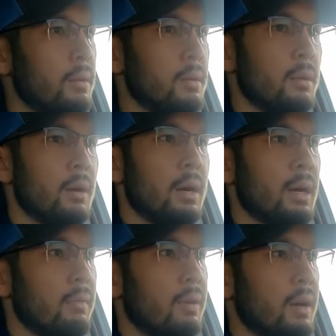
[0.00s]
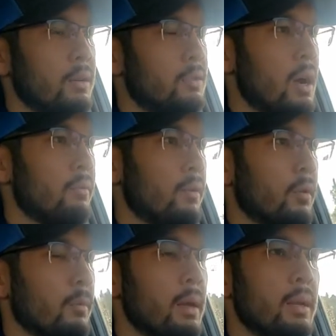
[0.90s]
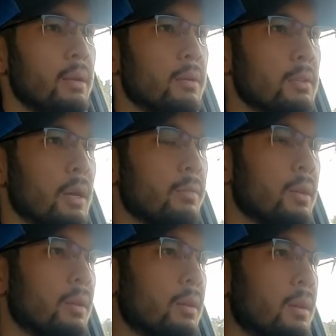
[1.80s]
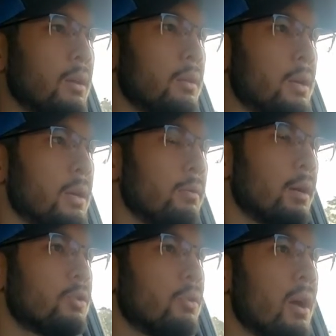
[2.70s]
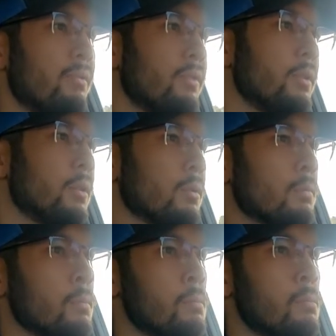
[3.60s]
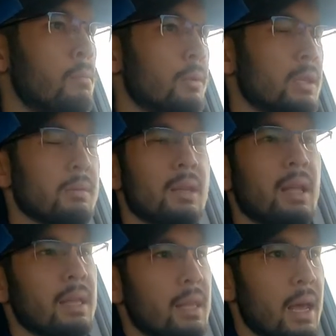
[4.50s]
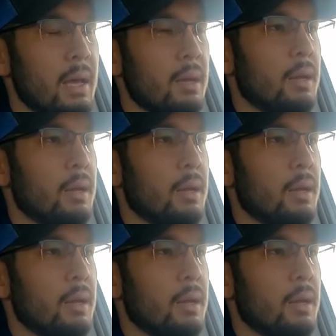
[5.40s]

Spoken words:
you know, I've got to drive over a median or something to get around traffic, something like that.